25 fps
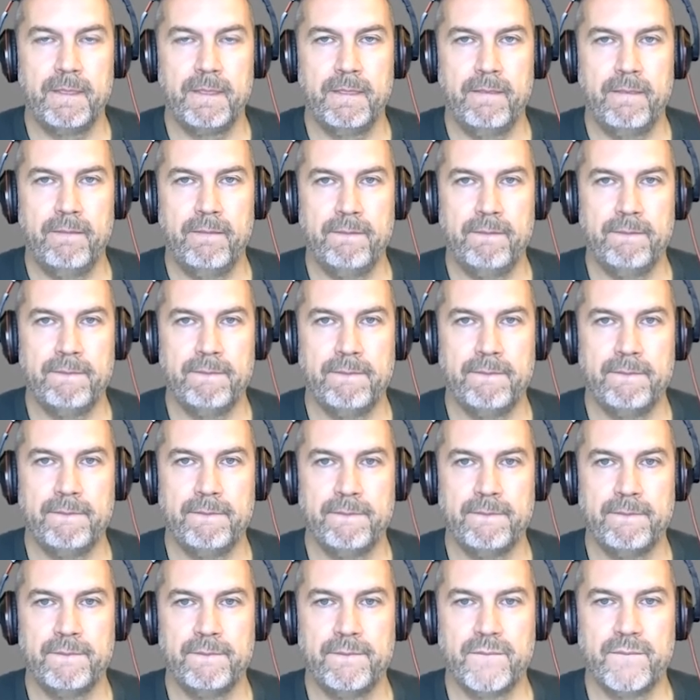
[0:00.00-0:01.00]

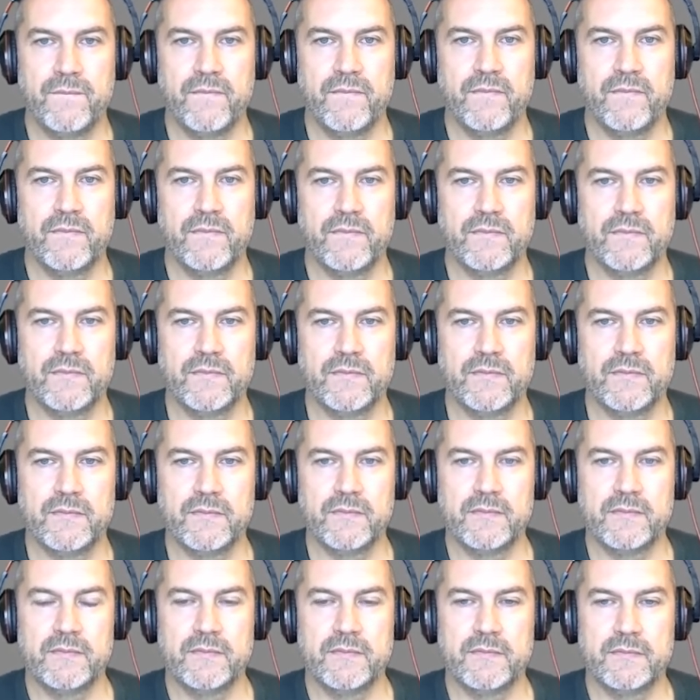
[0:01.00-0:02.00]

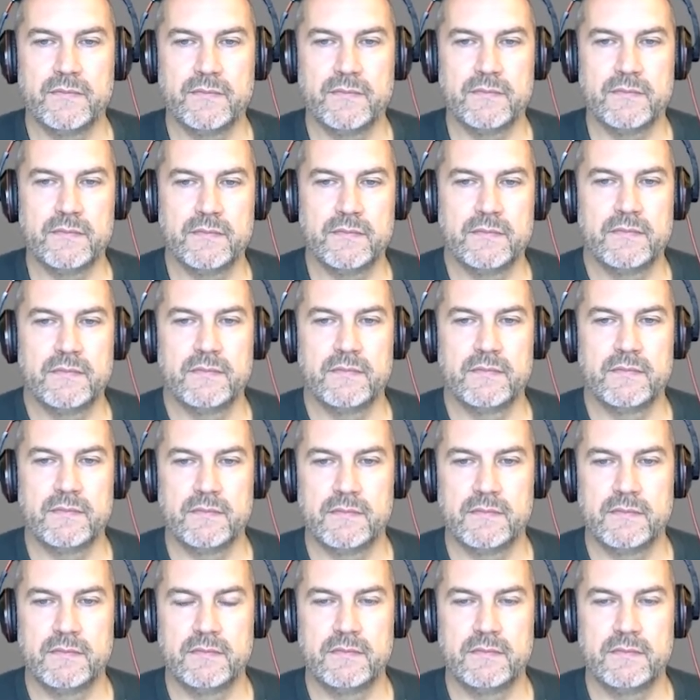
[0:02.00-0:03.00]

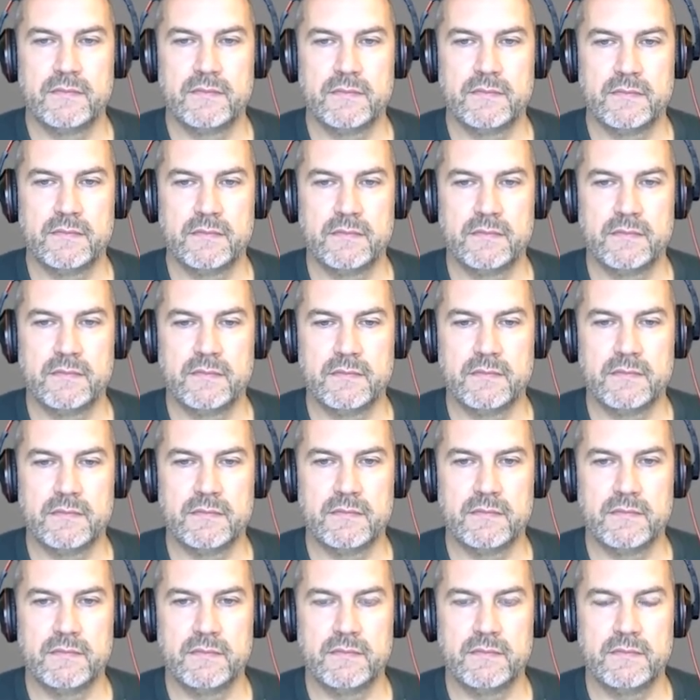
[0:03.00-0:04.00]

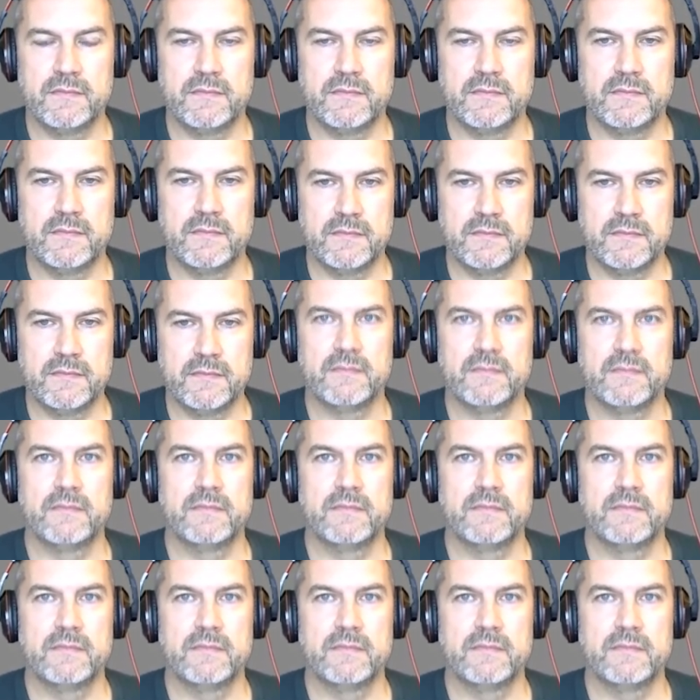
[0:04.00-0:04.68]
The person shown says nothing.